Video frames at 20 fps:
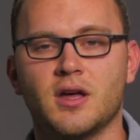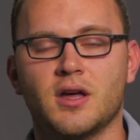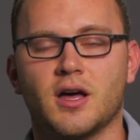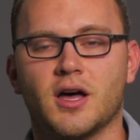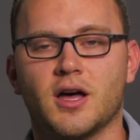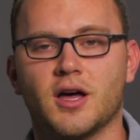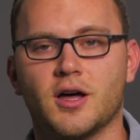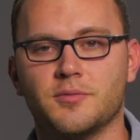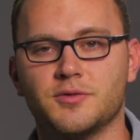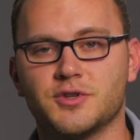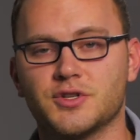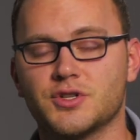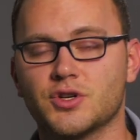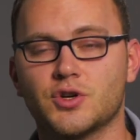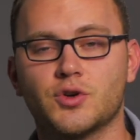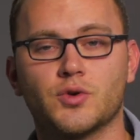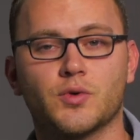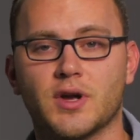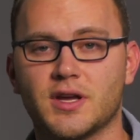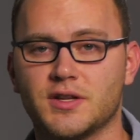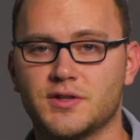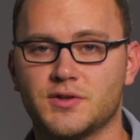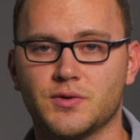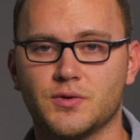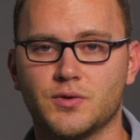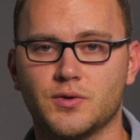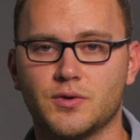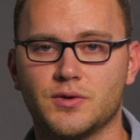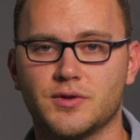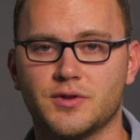just a great
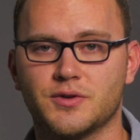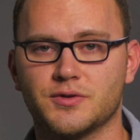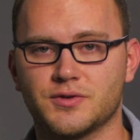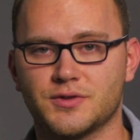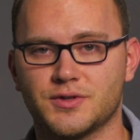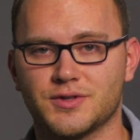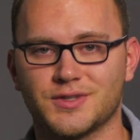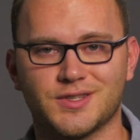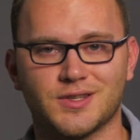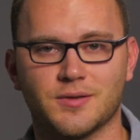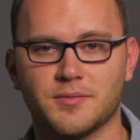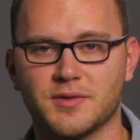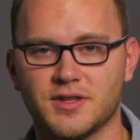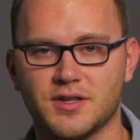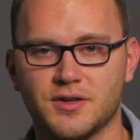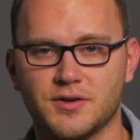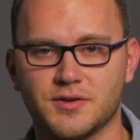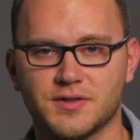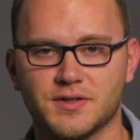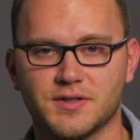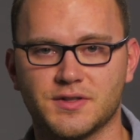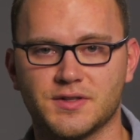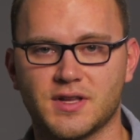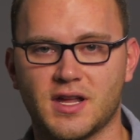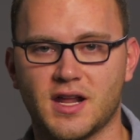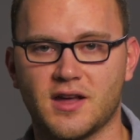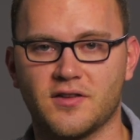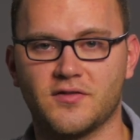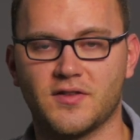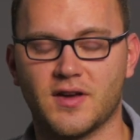tool. Those are just some of the uses
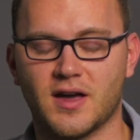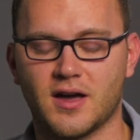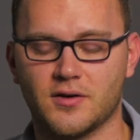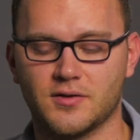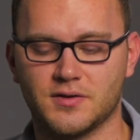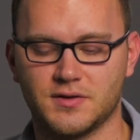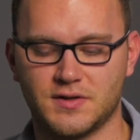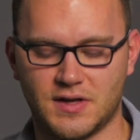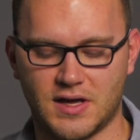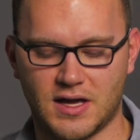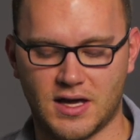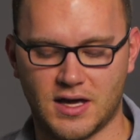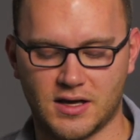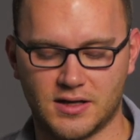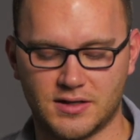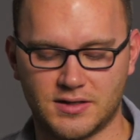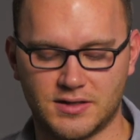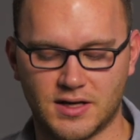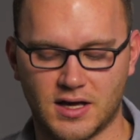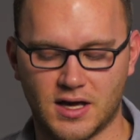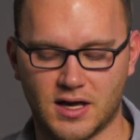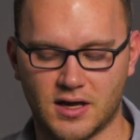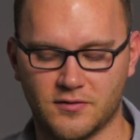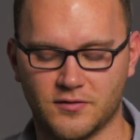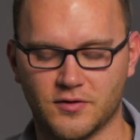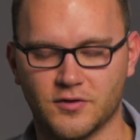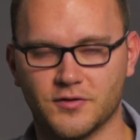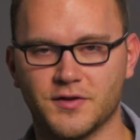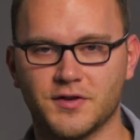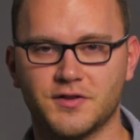that I found, and
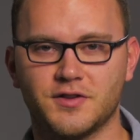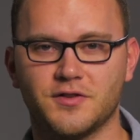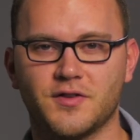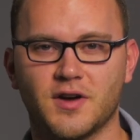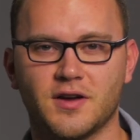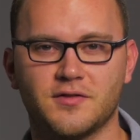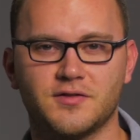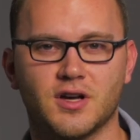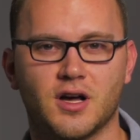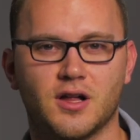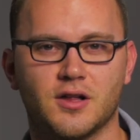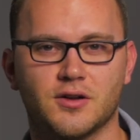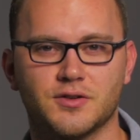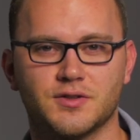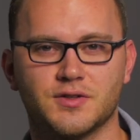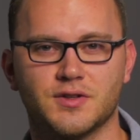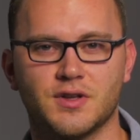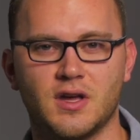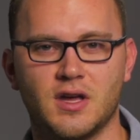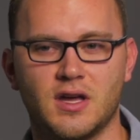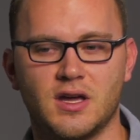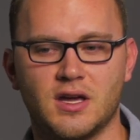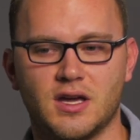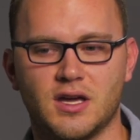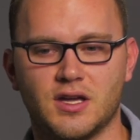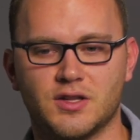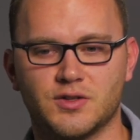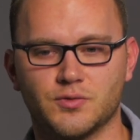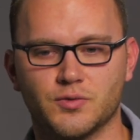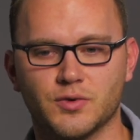for $55,
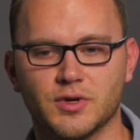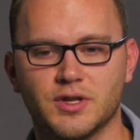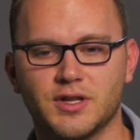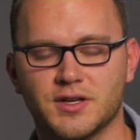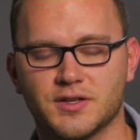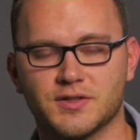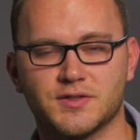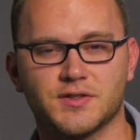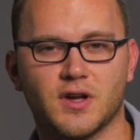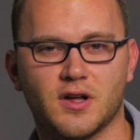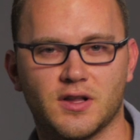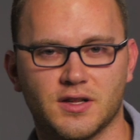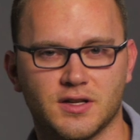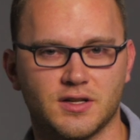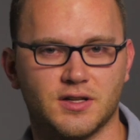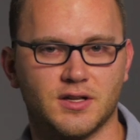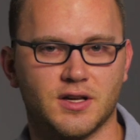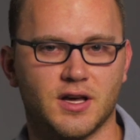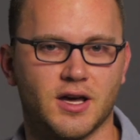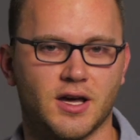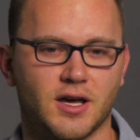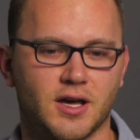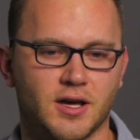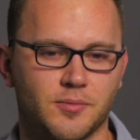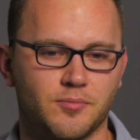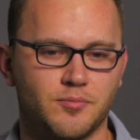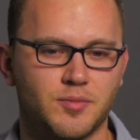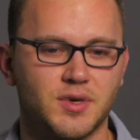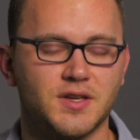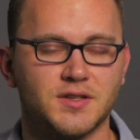it's really a
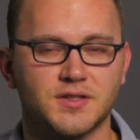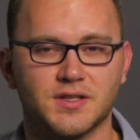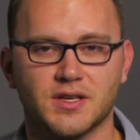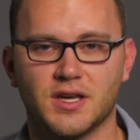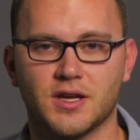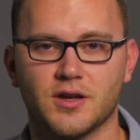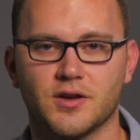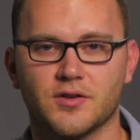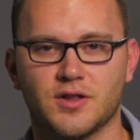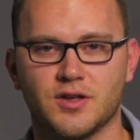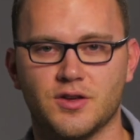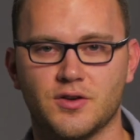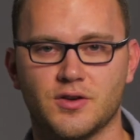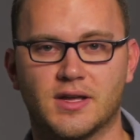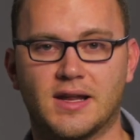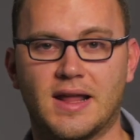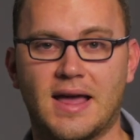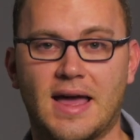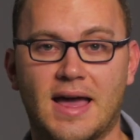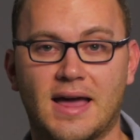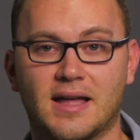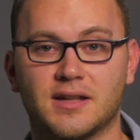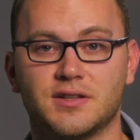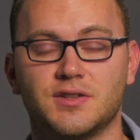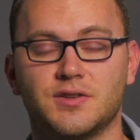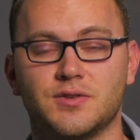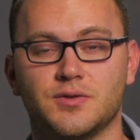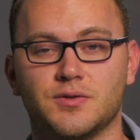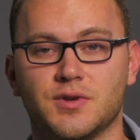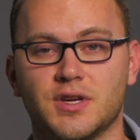solid piece of gear that you can add
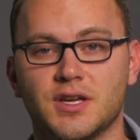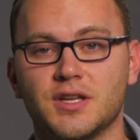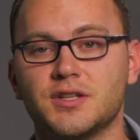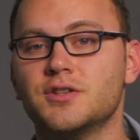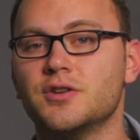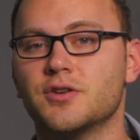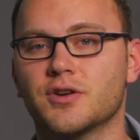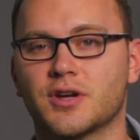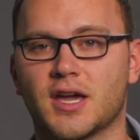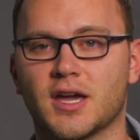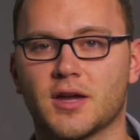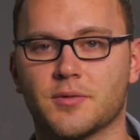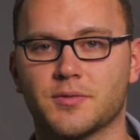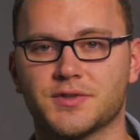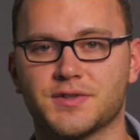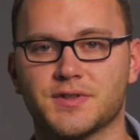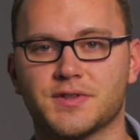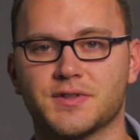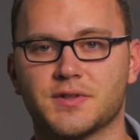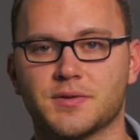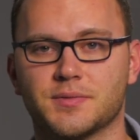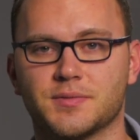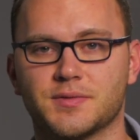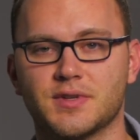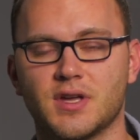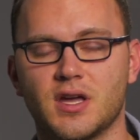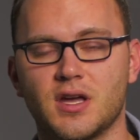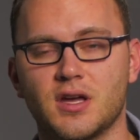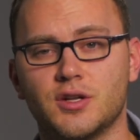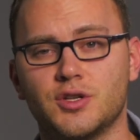to each of your camera
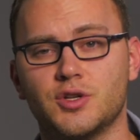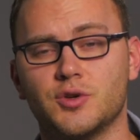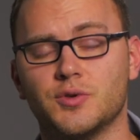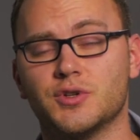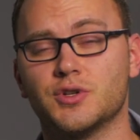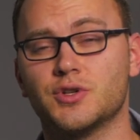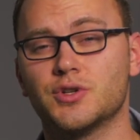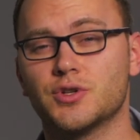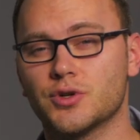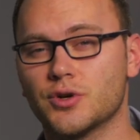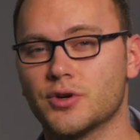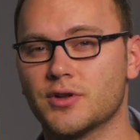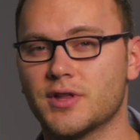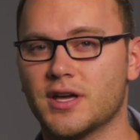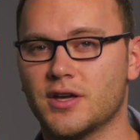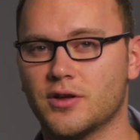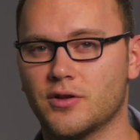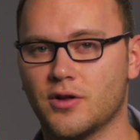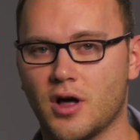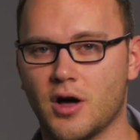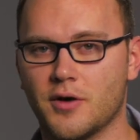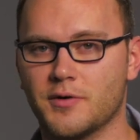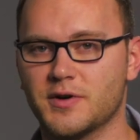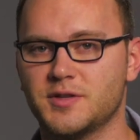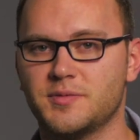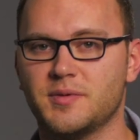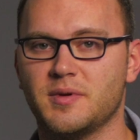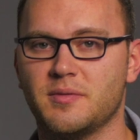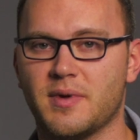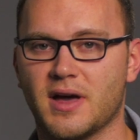systems to ensure that you'll
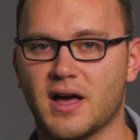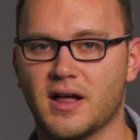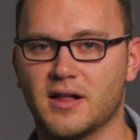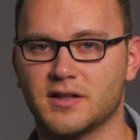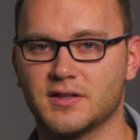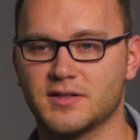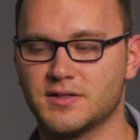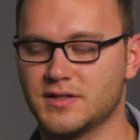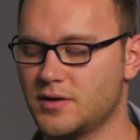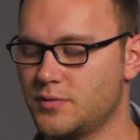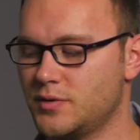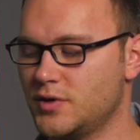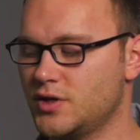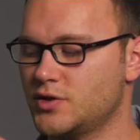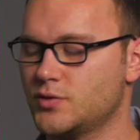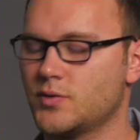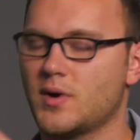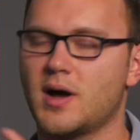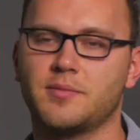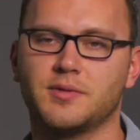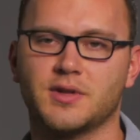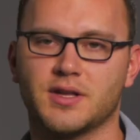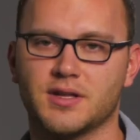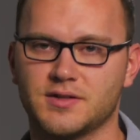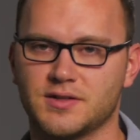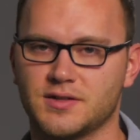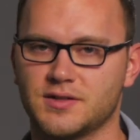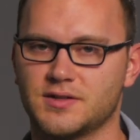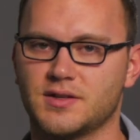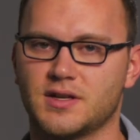always be balanced, and when you swap
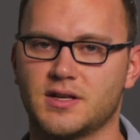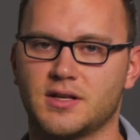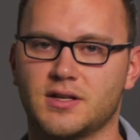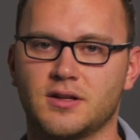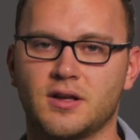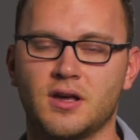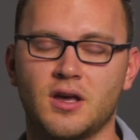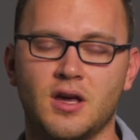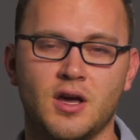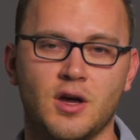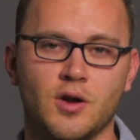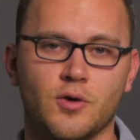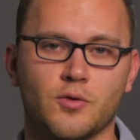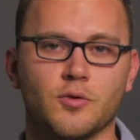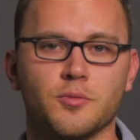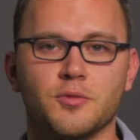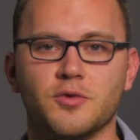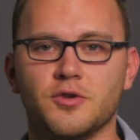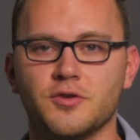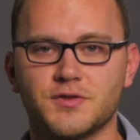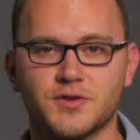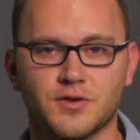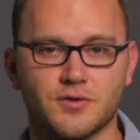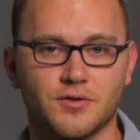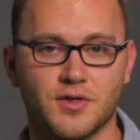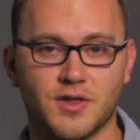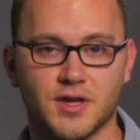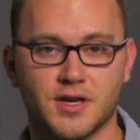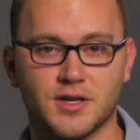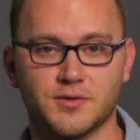lenses and remove
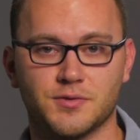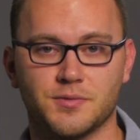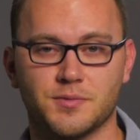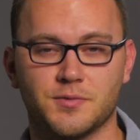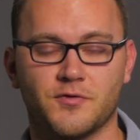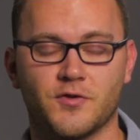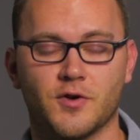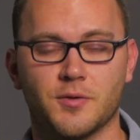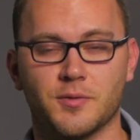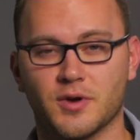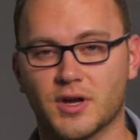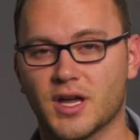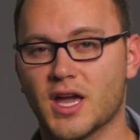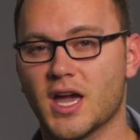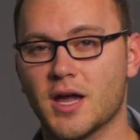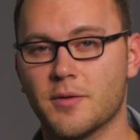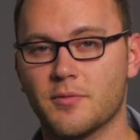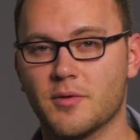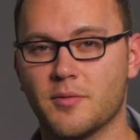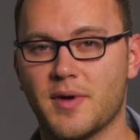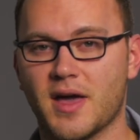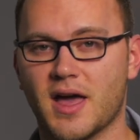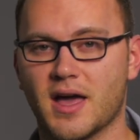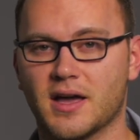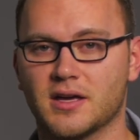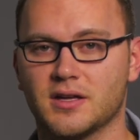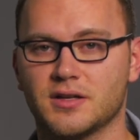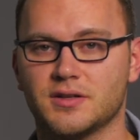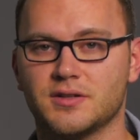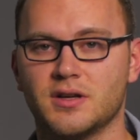certain things from your camera
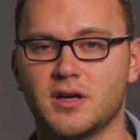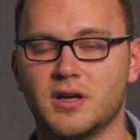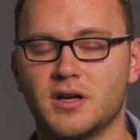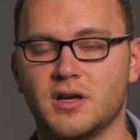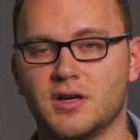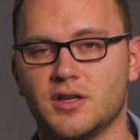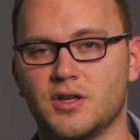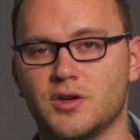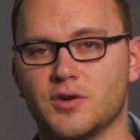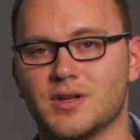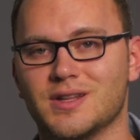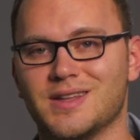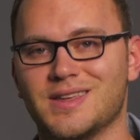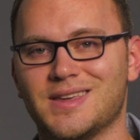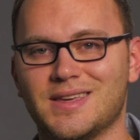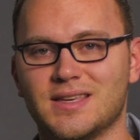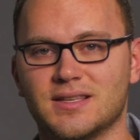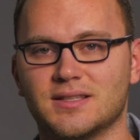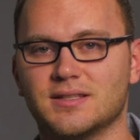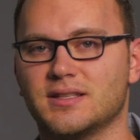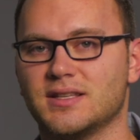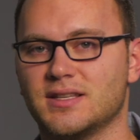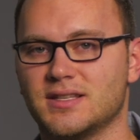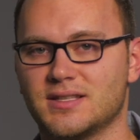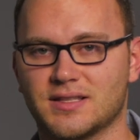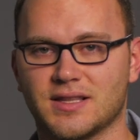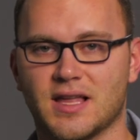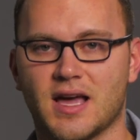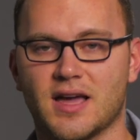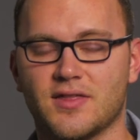package, you can easily
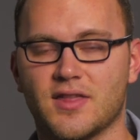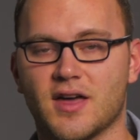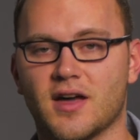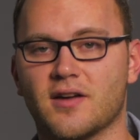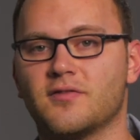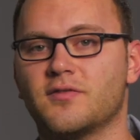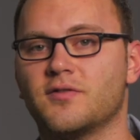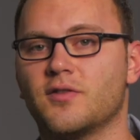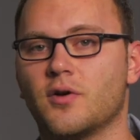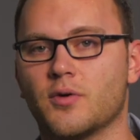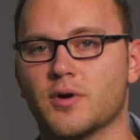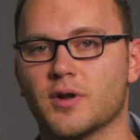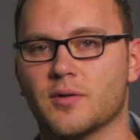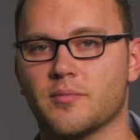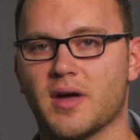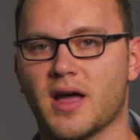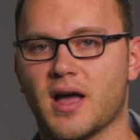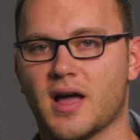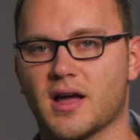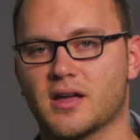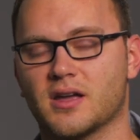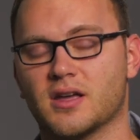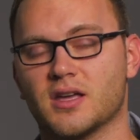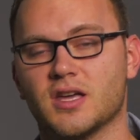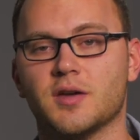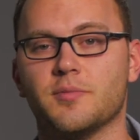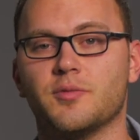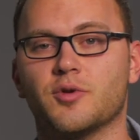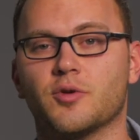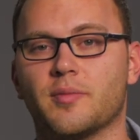slide that forward and back and
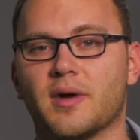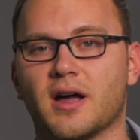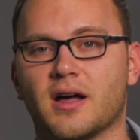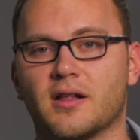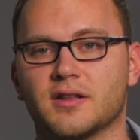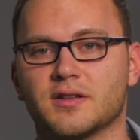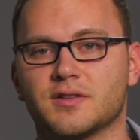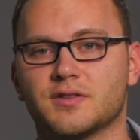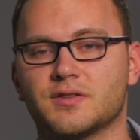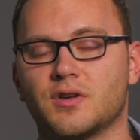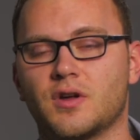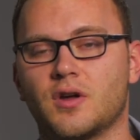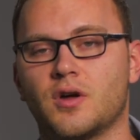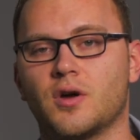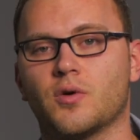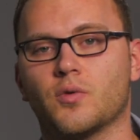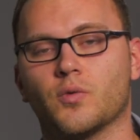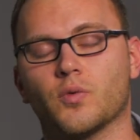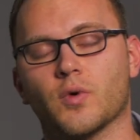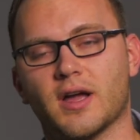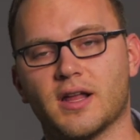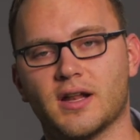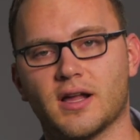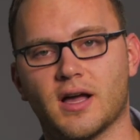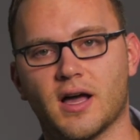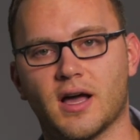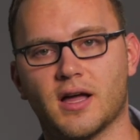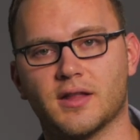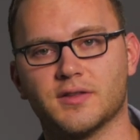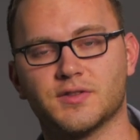keep your balance right
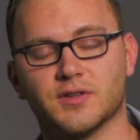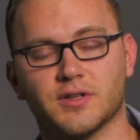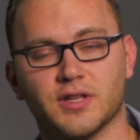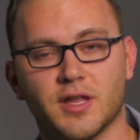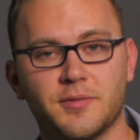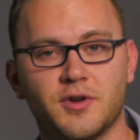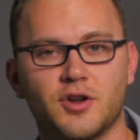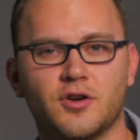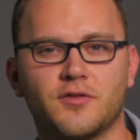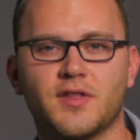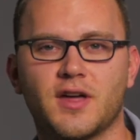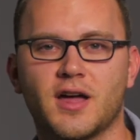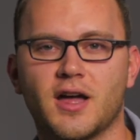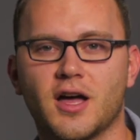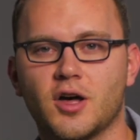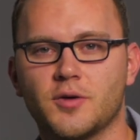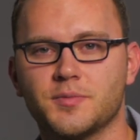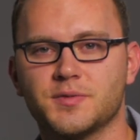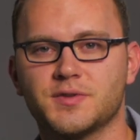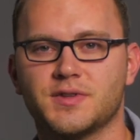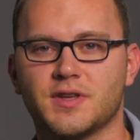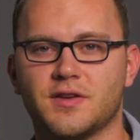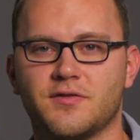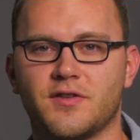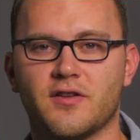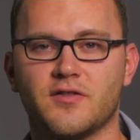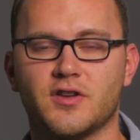on. So let me know if that helps, if you have